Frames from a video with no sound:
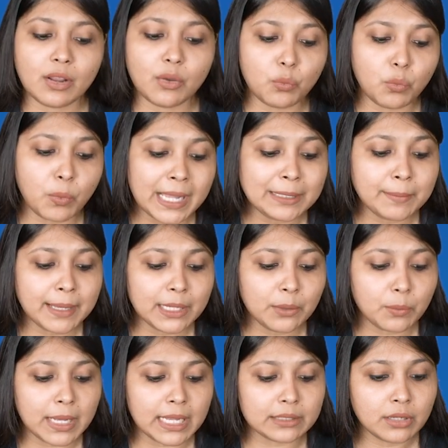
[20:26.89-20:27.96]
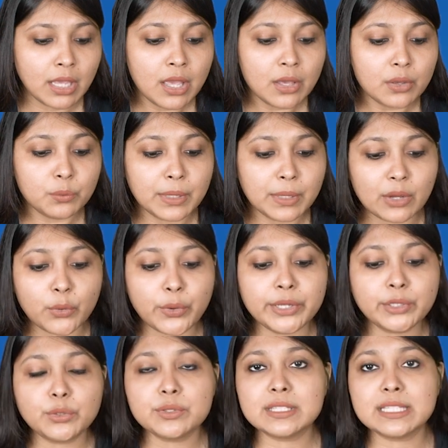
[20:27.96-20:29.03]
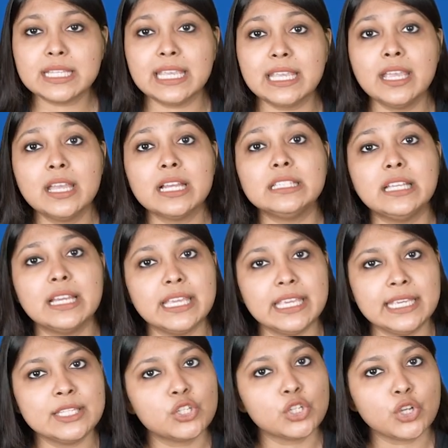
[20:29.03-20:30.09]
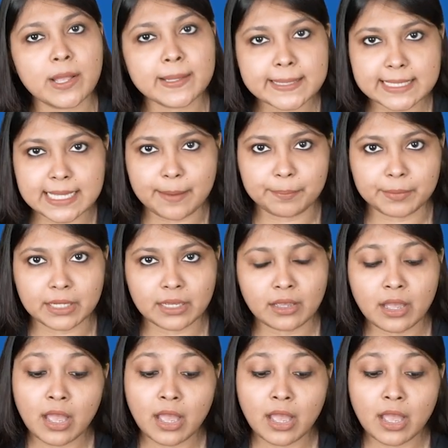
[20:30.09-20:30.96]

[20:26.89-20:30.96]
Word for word: One by one, we are going to see the each concept.